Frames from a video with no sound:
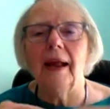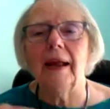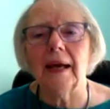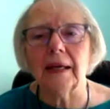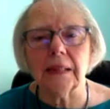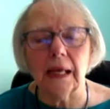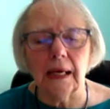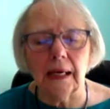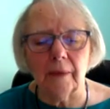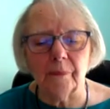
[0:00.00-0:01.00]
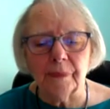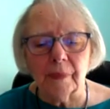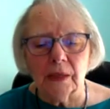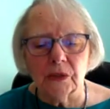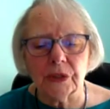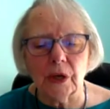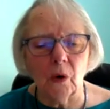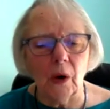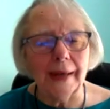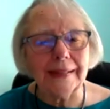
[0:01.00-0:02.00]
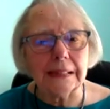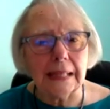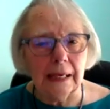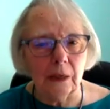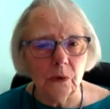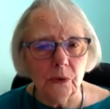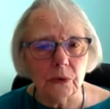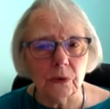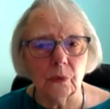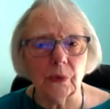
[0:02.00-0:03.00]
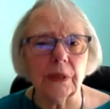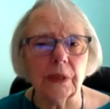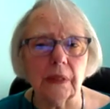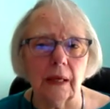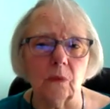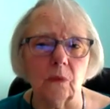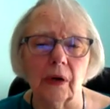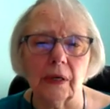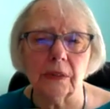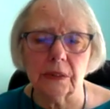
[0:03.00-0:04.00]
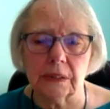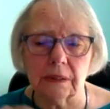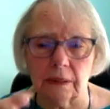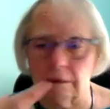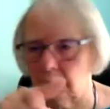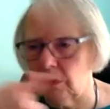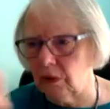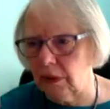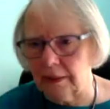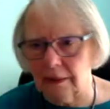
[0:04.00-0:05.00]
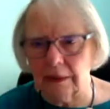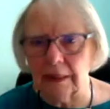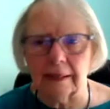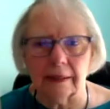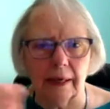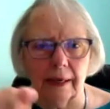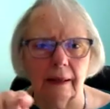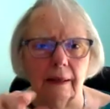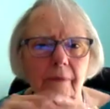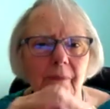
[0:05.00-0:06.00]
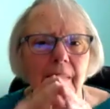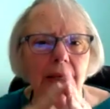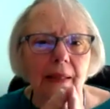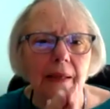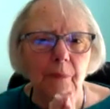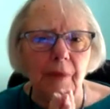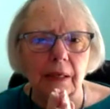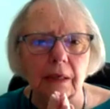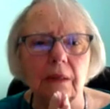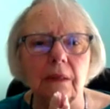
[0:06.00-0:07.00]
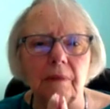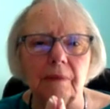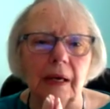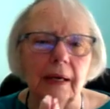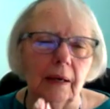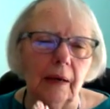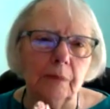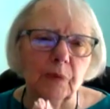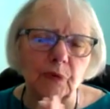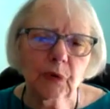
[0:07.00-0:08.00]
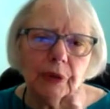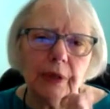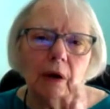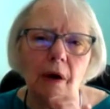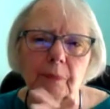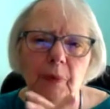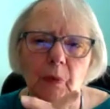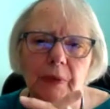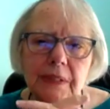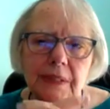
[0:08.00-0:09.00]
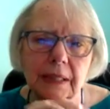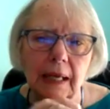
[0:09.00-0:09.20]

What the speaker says: And so I douse with L rods that look like the letter L. They're metal. I prefer the copper ones.